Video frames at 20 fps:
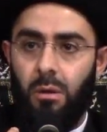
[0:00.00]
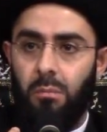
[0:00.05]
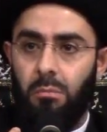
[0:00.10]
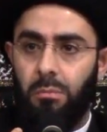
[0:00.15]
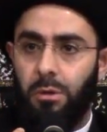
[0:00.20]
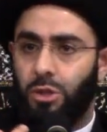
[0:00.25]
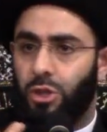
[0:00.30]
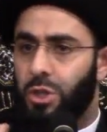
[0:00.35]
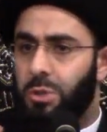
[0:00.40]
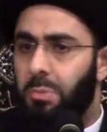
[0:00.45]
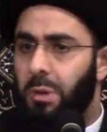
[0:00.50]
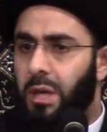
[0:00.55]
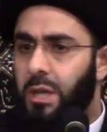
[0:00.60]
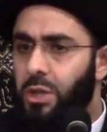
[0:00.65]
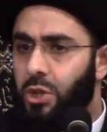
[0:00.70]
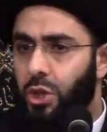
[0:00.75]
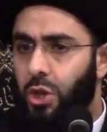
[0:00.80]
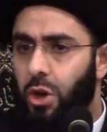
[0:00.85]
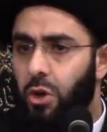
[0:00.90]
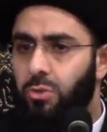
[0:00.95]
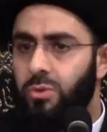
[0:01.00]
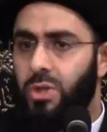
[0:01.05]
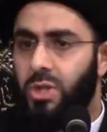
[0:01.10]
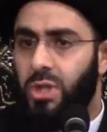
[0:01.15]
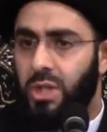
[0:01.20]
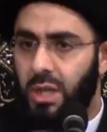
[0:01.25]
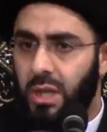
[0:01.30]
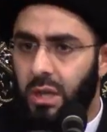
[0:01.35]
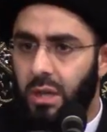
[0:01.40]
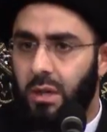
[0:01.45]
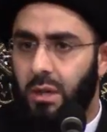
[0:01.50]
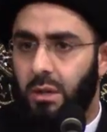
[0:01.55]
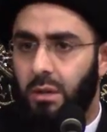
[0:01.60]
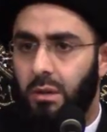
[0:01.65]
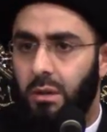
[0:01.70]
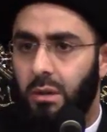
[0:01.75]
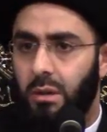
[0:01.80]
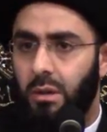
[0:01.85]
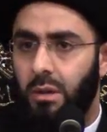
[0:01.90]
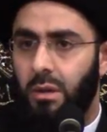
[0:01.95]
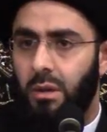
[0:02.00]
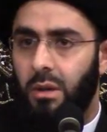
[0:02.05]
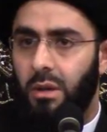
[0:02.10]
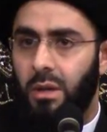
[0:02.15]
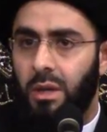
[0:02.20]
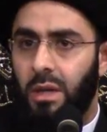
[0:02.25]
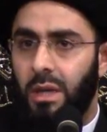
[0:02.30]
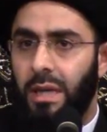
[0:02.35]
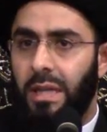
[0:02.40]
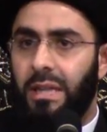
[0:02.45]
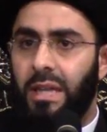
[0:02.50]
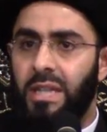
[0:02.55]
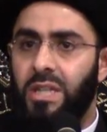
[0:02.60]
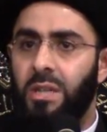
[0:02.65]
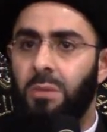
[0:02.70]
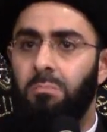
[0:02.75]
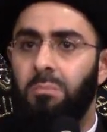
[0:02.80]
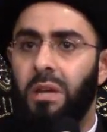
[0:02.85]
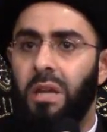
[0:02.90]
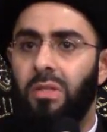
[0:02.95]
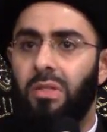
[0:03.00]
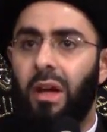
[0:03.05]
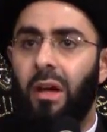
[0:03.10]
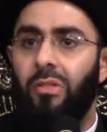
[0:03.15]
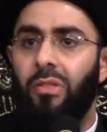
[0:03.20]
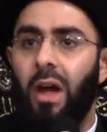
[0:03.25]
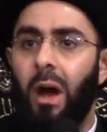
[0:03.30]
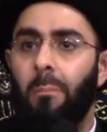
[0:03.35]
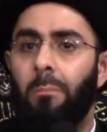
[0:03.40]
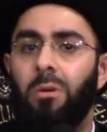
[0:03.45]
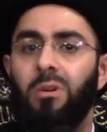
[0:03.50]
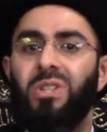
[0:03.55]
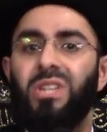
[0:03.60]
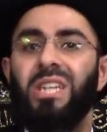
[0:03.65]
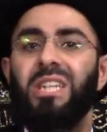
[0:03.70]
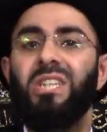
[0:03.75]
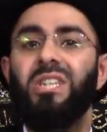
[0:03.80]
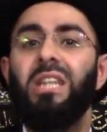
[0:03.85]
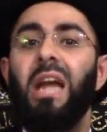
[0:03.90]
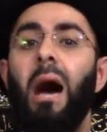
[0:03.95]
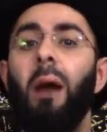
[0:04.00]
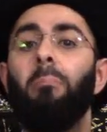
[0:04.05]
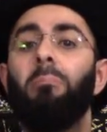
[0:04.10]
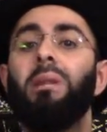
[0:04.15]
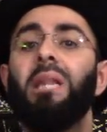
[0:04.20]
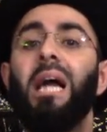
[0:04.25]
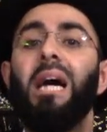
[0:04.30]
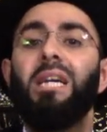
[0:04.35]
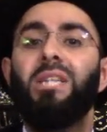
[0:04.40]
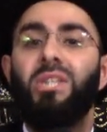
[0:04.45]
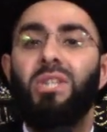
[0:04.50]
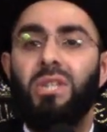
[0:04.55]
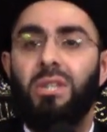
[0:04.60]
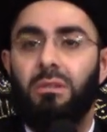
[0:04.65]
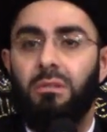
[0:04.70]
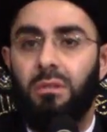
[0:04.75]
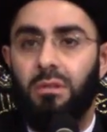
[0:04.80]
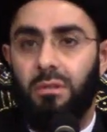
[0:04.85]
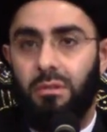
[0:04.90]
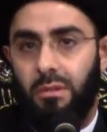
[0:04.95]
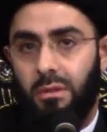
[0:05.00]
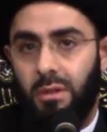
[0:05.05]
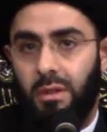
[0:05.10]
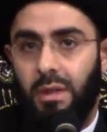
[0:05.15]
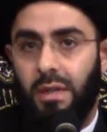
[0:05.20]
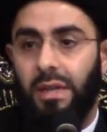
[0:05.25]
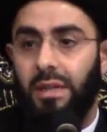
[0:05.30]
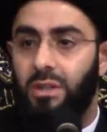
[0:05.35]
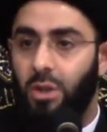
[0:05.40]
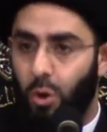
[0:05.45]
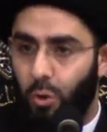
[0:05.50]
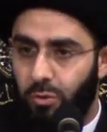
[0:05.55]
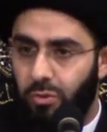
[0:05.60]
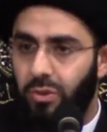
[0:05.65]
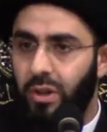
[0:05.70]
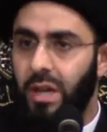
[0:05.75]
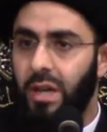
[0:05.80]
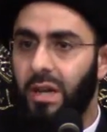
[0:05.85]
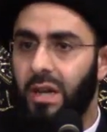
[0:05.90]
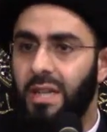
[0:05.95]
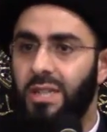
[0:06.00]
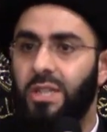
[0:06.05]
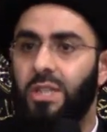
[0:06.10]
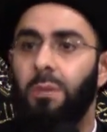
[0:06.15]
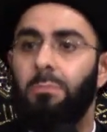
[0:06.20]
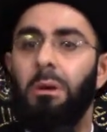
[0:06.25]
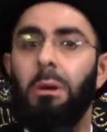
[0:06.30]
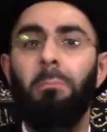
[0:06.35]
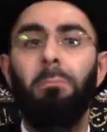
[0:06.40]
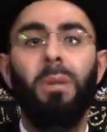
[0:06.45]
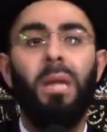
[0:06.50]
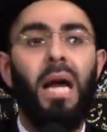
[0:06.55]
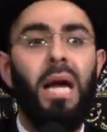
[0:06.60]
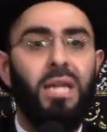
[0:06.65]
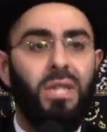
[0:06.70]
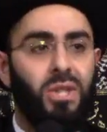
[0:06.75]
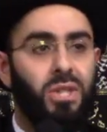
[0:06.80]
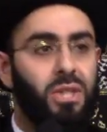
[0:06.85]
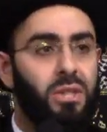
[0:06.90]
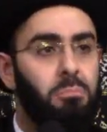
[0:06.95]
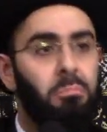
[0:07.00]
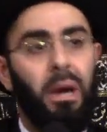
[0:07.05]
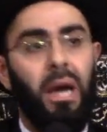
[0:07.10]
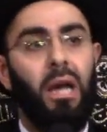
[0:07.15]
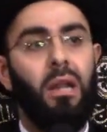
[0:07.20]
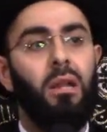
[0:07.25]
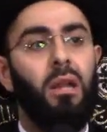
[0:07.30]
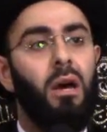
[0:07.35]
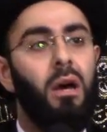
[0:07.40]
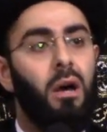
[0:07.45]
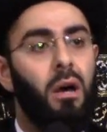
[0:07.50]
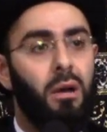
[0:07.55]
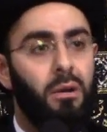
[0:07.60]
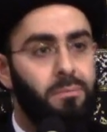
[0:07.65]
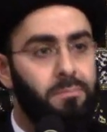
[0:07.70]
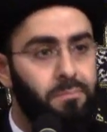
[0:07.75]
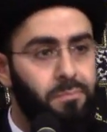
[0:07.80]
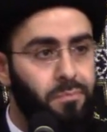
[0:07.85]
But just because you don't see it, it doesn't mean that that person is not blessed. Tawfiq is to be blessed by Allah.